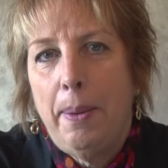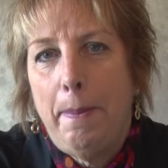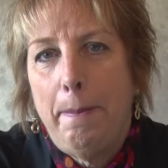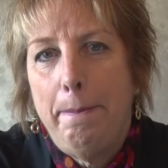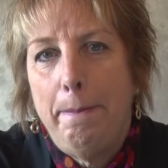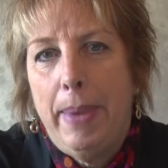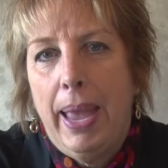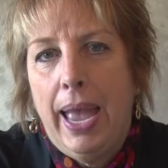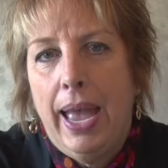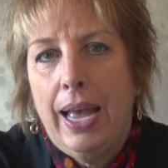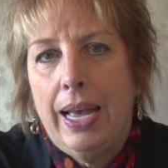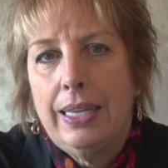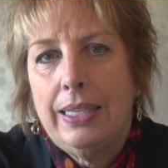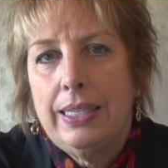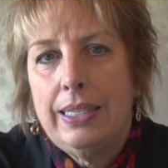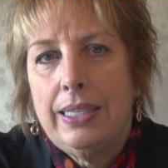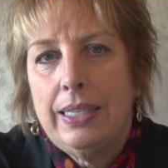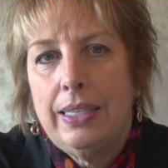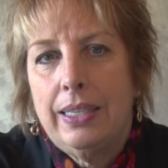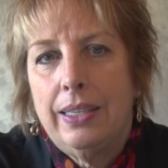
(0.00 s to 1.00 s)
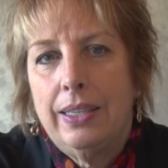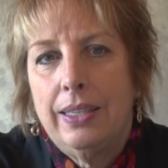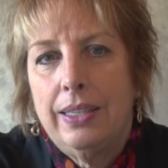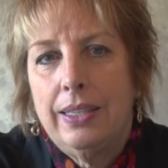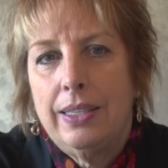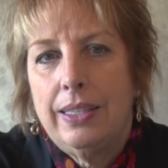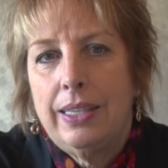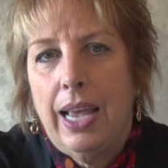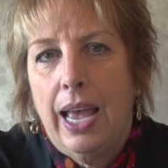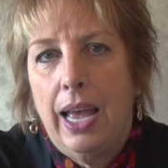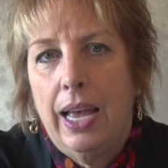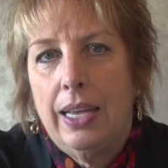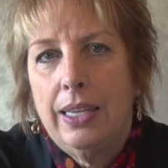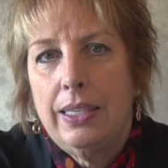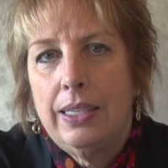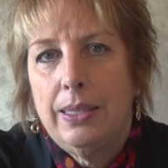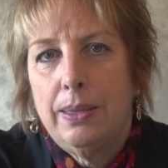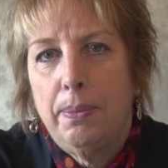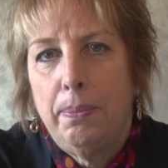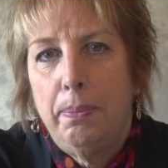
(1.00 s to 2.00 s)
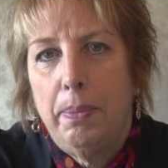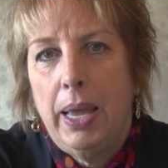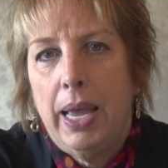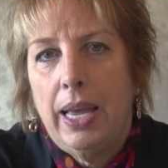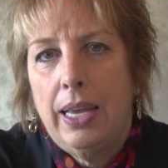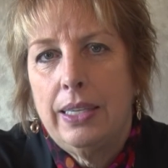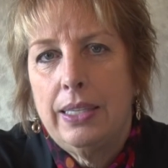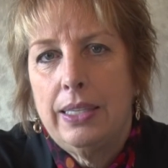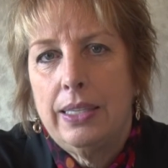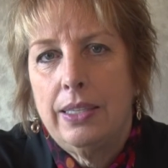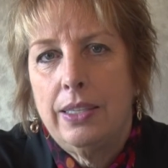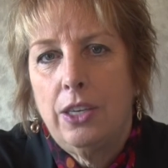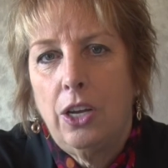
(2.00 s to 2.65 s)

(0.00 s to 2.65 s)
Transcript: mass. Sass, mass.